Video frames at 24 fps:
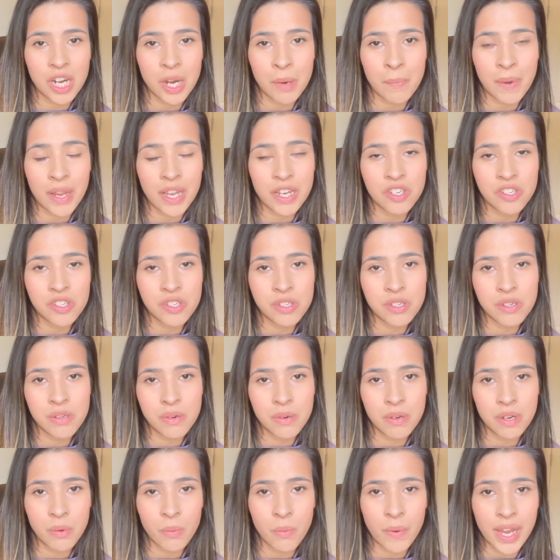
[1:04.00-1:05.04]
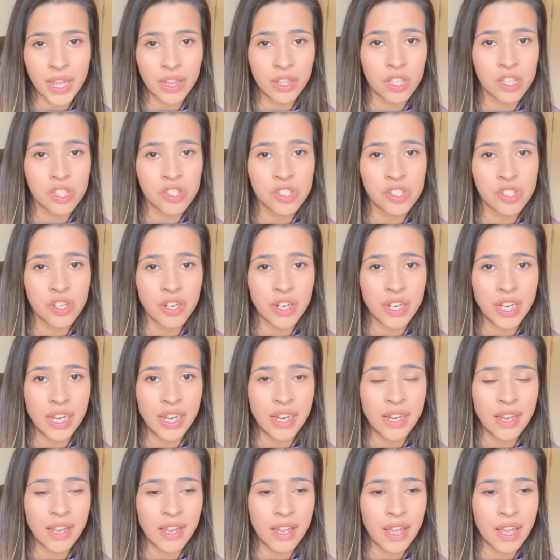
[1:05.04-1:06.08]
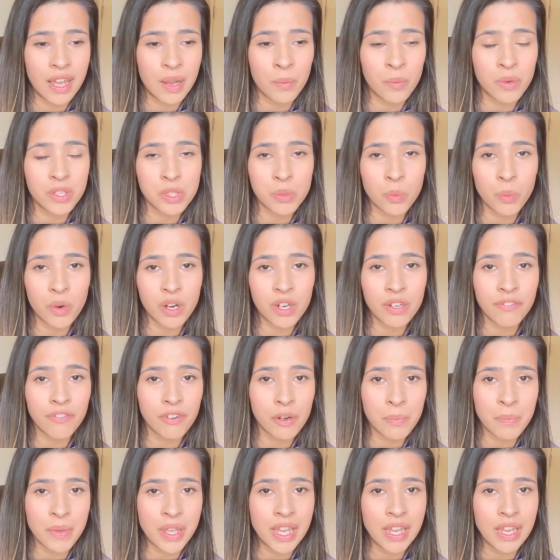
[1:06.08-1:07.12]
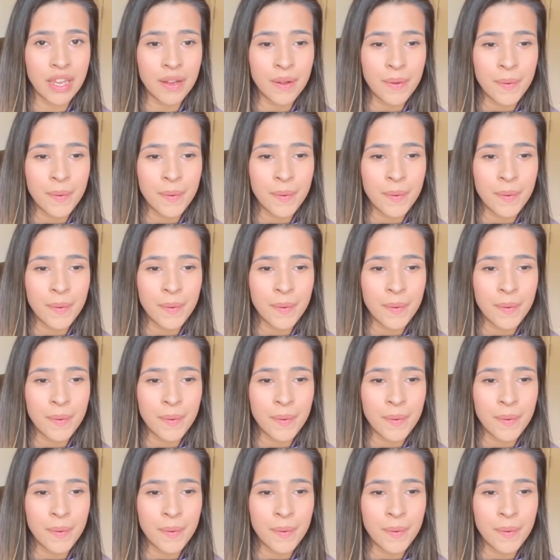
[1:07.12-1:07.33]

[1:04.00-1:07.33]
my weight loss journey and what's worked for me.